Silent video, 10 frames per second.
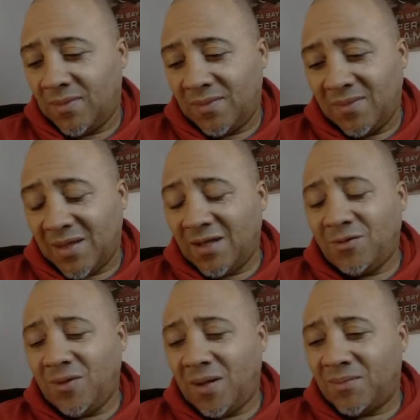That's
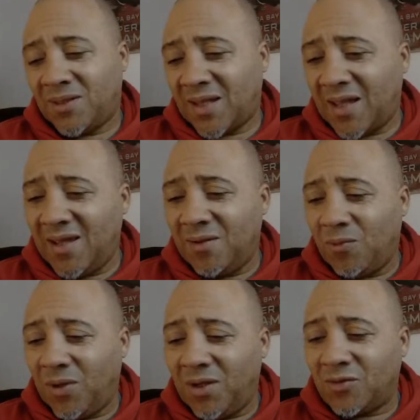what I'm saying.
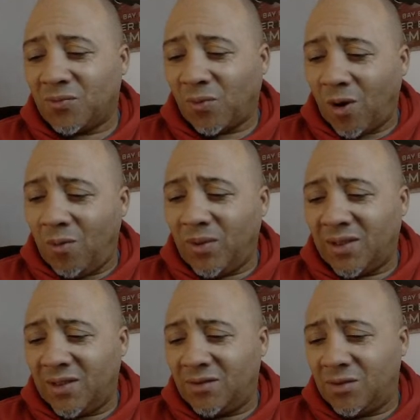What is wrong with
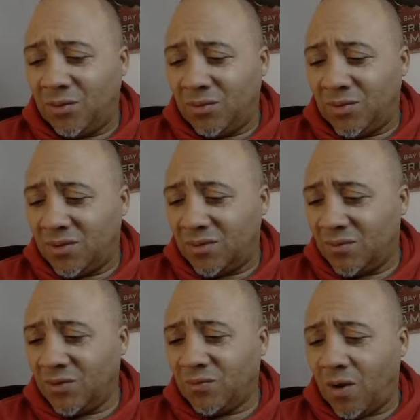these dudes?
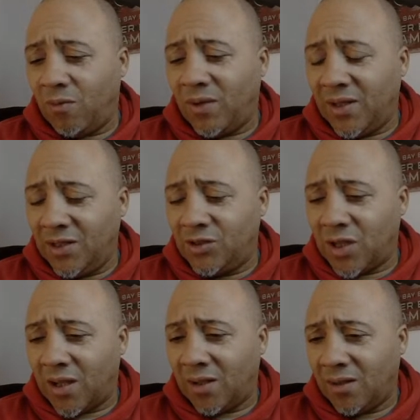What's wrong with
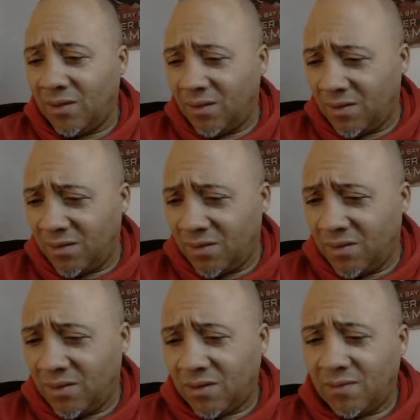EJ?
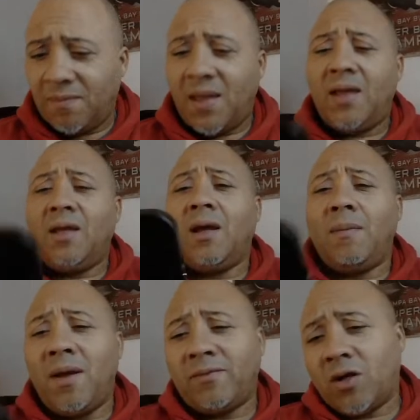Man, I'm
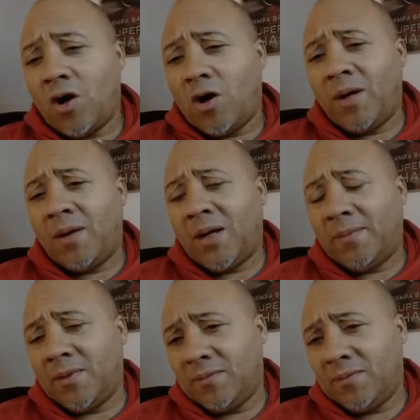gonna have to call my mama.